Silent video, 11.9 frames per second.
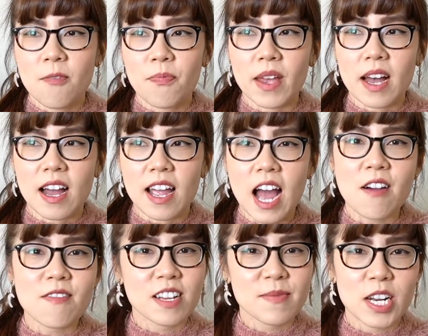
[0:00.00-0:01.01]
I
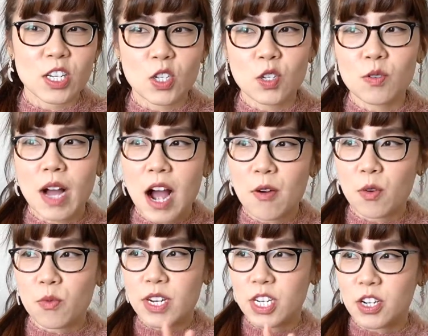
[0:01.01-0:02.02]
have like about a
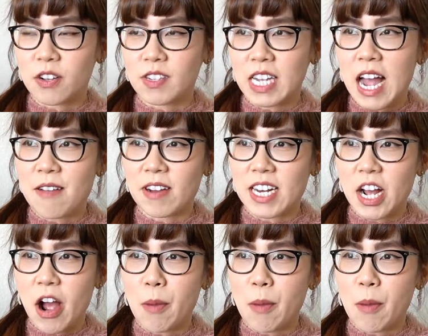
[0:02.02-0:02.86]
2-hour window of time right now.